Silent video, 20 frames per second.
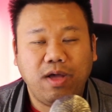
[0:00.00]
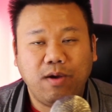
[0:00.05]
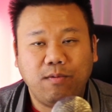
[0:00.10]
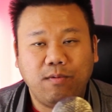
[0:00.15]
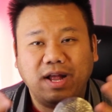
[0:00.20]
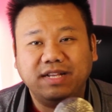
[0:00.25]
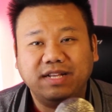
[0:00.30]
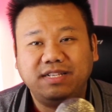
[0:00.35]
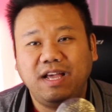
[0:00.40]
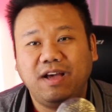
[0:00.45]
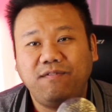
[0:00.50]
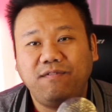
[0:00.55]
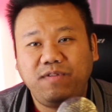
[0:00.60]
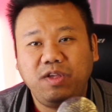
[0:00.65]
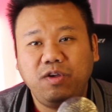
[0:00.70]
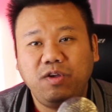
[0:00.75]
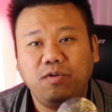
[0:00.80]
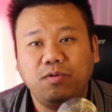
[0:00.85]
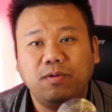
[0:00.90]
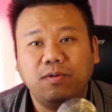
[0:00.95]
And when I say a
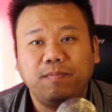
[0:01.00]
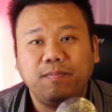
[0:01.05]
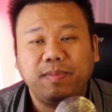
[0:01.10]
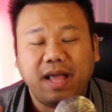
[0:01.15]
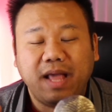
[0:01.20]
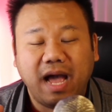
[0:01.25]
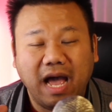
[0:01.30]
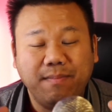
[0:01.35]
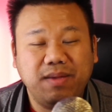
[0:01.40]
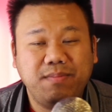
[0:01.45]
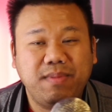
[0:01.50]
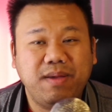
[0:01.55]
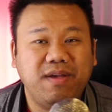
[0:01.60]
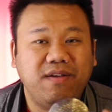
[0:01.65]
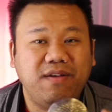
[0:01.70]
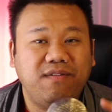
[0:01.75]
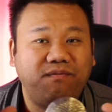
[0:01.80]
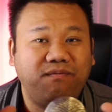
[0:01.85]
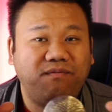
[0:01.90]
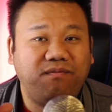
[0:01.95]
few, I mean
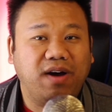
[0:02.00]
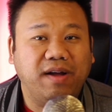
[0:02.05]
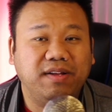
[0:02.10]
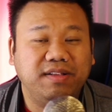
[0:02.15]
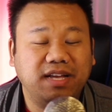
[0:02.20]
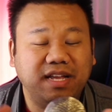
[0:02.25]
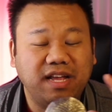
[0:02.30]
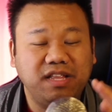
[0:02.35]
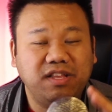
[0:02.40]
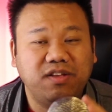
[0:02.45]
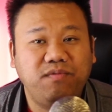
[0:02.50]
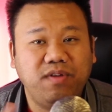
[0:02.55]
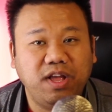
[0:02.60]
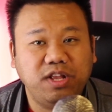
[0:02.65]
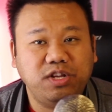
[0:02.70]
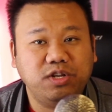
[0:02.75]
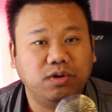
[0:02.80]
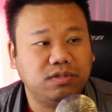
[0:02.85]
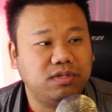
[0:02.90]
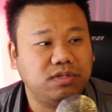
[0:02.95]
maybe five to 10
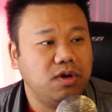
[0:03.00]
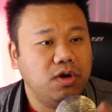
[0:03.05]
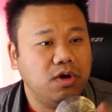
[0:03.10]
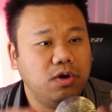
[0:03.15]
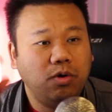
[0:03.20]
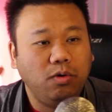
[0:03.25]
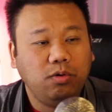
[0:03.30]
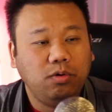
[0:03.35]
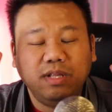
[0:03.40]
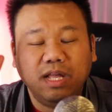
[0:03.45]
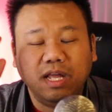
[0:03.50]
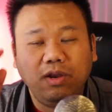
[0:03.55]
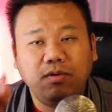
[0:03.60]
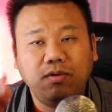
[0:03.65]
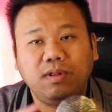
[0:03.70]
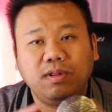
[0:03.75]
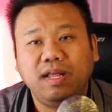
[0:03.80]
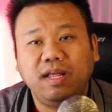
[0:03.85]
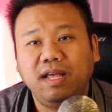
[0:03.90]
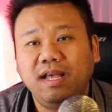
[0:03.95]
individuals who
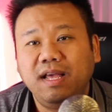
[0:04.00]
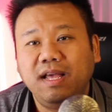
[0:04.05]
literally